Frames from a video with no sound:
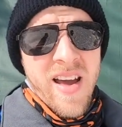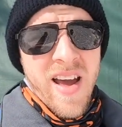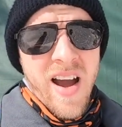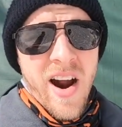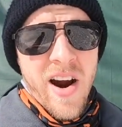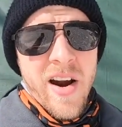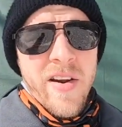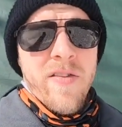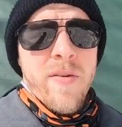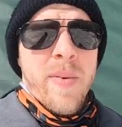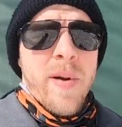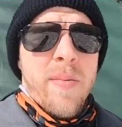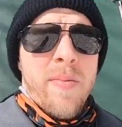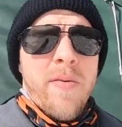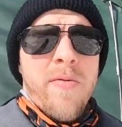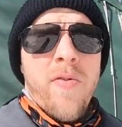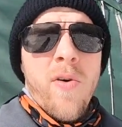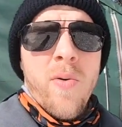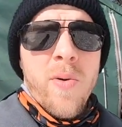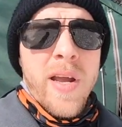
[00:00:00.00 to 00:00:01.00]
All right, everybody,
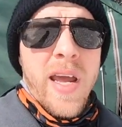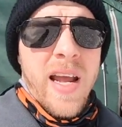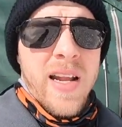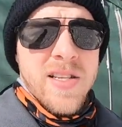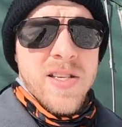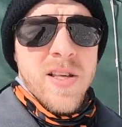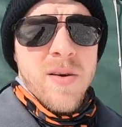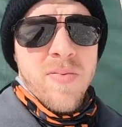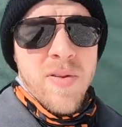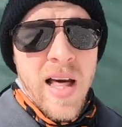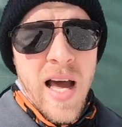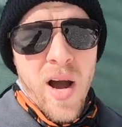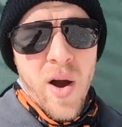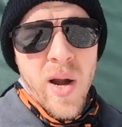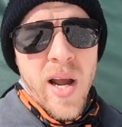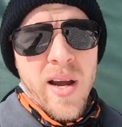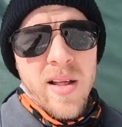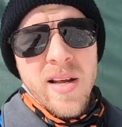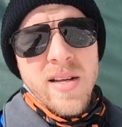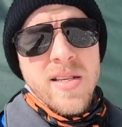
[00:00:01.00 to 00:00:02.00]
before we get into the plowing,
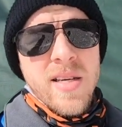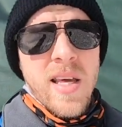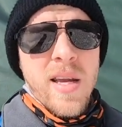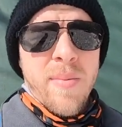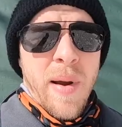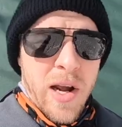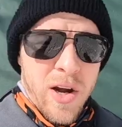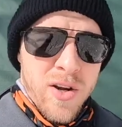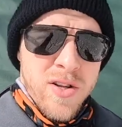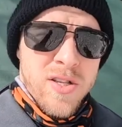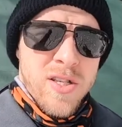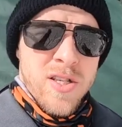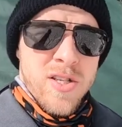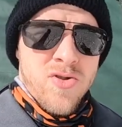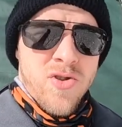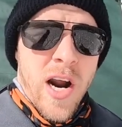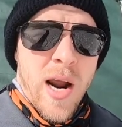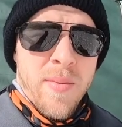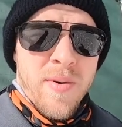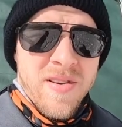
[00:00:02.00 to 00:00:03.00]
I'd like to thank my good
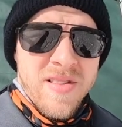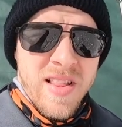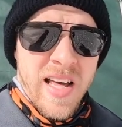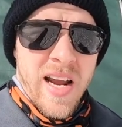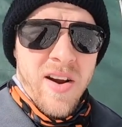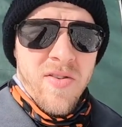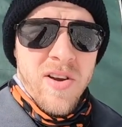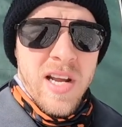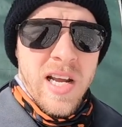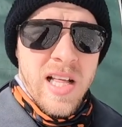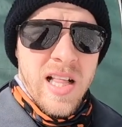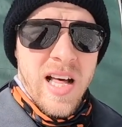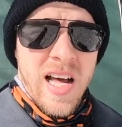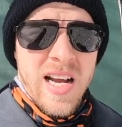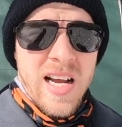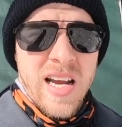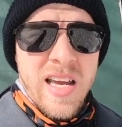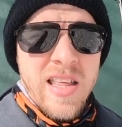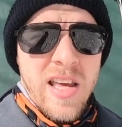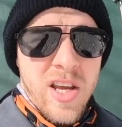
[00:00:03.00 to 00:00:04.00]
subscriber, Larry Cluck.
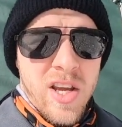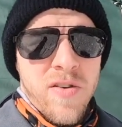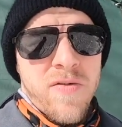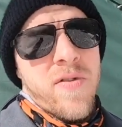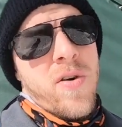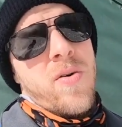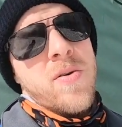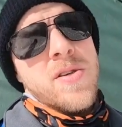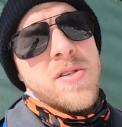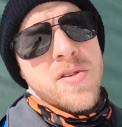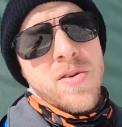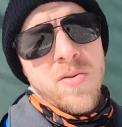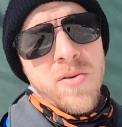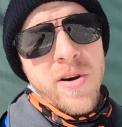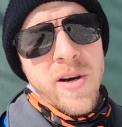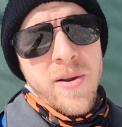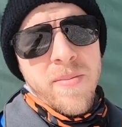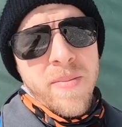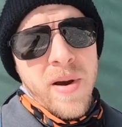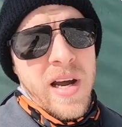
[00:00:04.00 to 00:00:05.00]
Thank you for always tuning
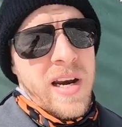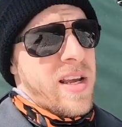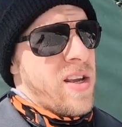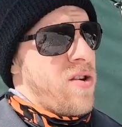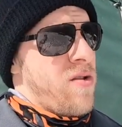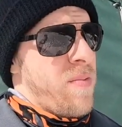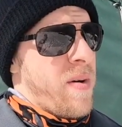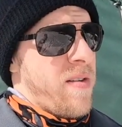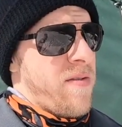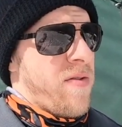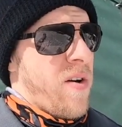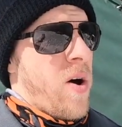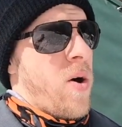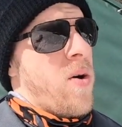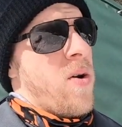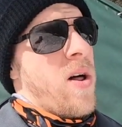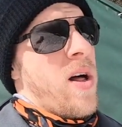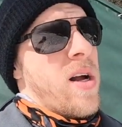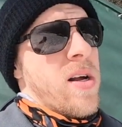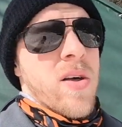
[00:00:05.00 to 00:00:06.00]
in, buddy. You've been following
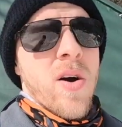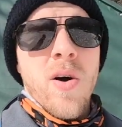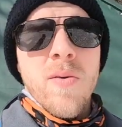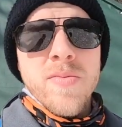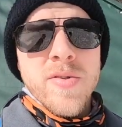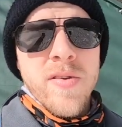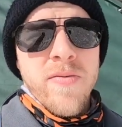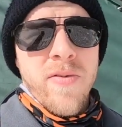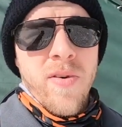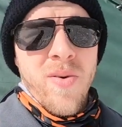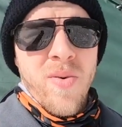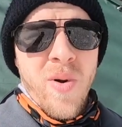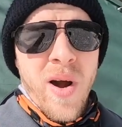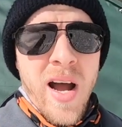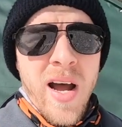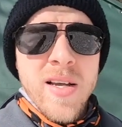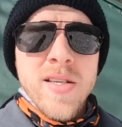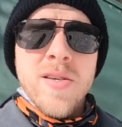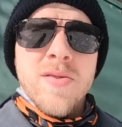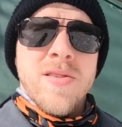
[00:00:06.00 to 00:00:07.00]
along on the homestead for a
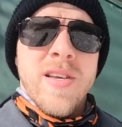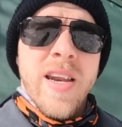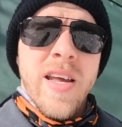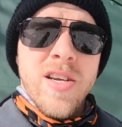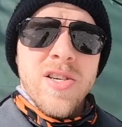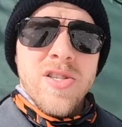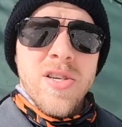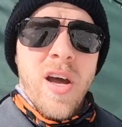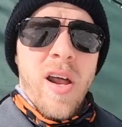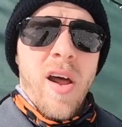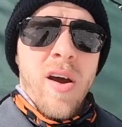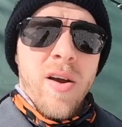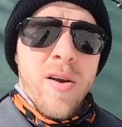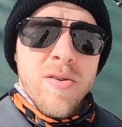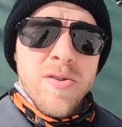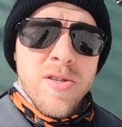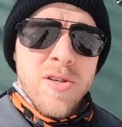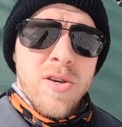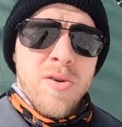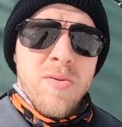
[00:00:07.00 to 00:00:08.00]
while, so today's shout out
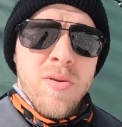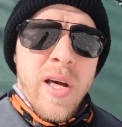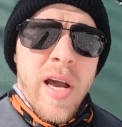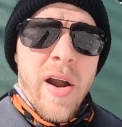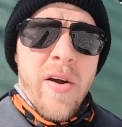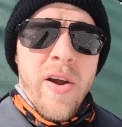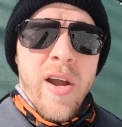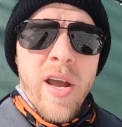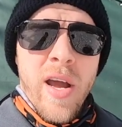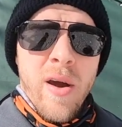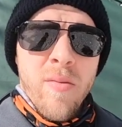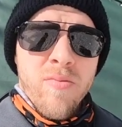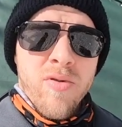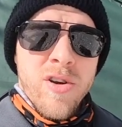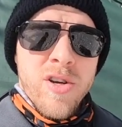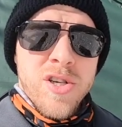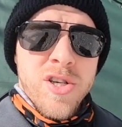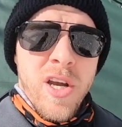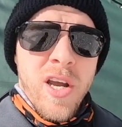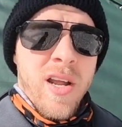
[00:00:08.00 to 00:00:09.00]
goes to you, Larry.
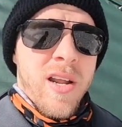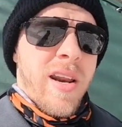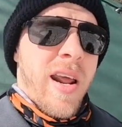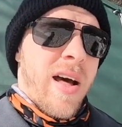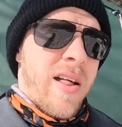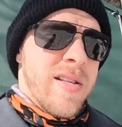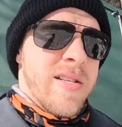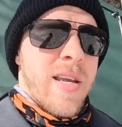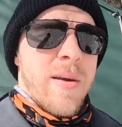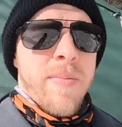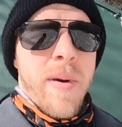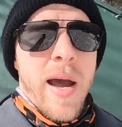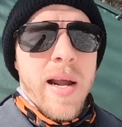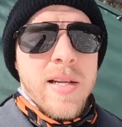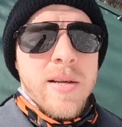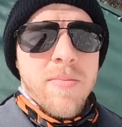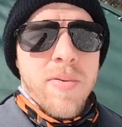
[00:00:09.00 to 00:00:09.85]
Appreciate it. Now let's get back to